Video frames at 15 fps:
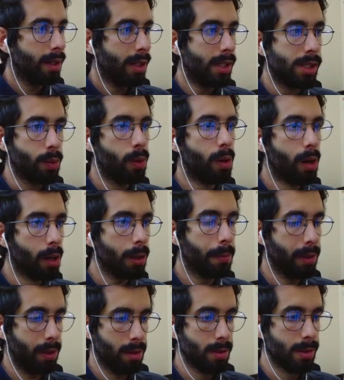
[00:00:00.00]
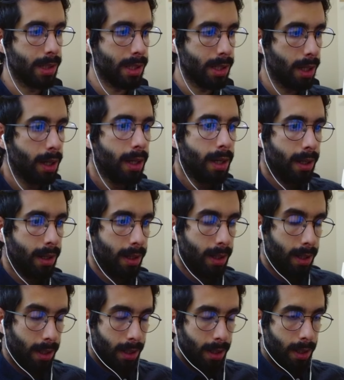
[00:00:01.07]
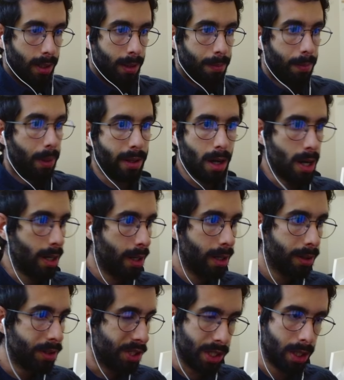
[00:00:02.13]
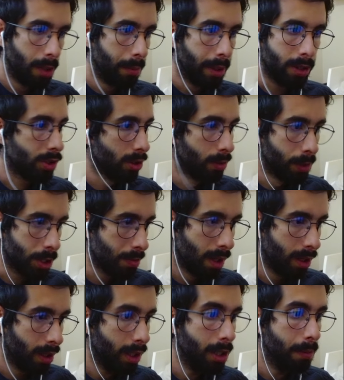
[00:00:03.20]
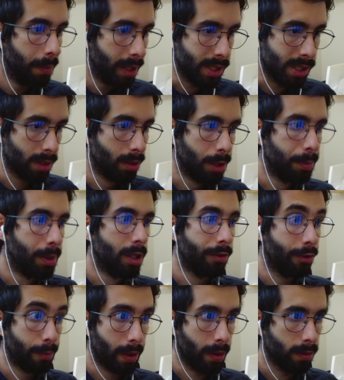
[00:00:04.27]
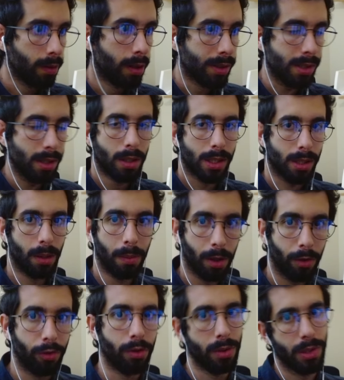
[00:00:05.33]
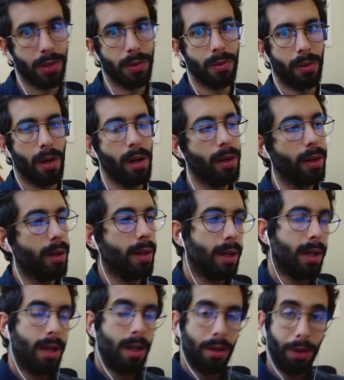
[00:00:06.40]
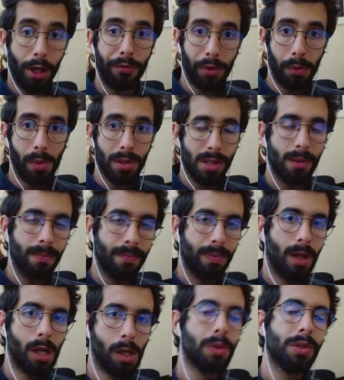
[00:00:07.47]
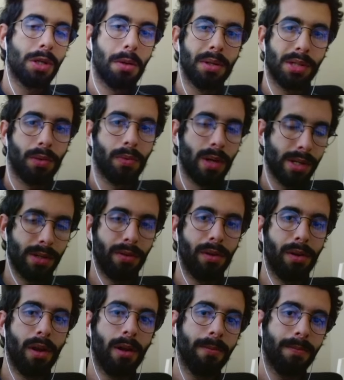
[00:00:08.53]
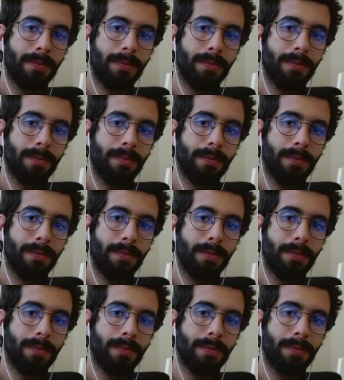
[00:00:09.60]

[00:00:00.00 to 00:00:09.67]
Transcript: into heart, because my God, this is going to make you so much money. It makes a lot of money for my clients, and it's going to make for you too, okay? Thank you for watching, and I wish you an amazing rest of the day.